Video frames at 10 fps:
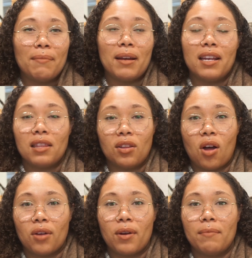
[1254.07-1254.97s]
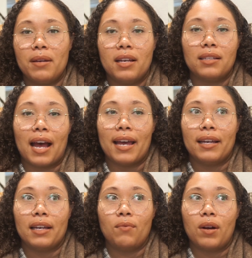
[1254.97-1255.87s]
money in the long run because I
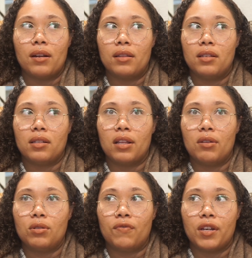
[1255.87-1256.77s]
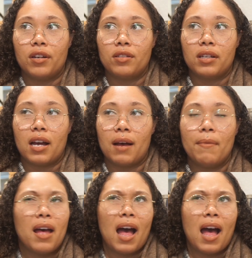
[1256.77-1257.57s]
can wear these clothes for years to come.